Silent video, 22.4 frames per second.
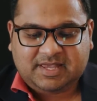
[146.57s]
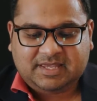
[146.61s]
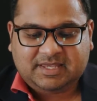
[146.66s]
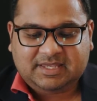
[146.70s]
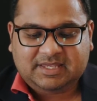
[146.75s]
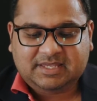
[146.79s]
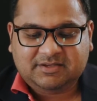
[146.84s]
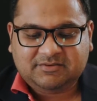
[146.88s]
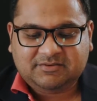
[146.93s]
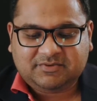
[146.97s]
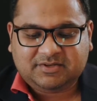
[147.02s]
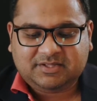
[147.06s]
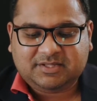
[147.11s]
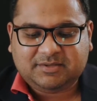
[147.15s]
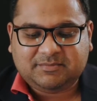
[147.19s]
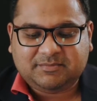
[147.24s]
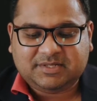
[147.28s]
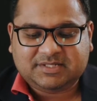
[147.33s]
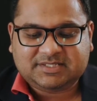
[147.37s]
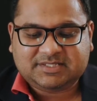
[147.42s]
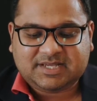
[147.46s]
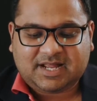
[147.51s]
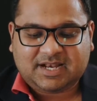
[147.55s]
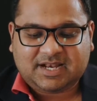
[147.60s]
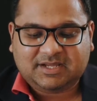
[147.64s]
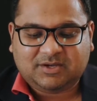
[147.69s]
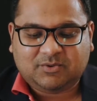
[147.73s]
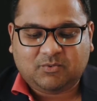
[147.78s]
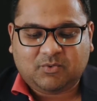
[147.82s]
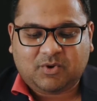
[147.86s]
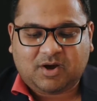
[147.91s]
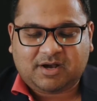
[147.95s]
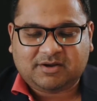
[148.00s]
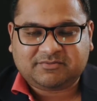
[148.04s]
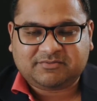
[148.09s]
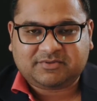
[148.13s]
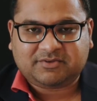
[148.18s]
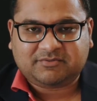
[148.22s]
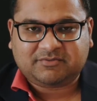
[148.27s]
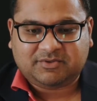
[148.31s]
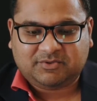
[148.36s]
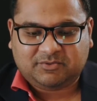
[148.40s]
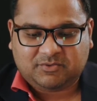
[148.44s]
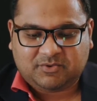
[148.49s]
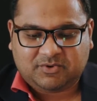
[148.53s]
Even the metallic waft
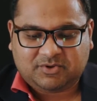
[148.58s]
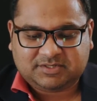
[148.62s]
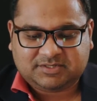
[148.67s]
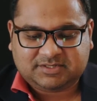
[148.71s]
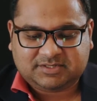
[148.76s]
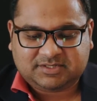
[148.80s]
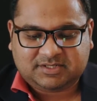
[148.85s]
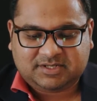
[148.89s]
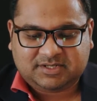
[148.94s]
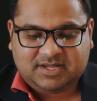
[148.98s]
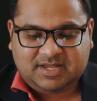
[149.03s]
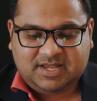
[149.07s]
of the water,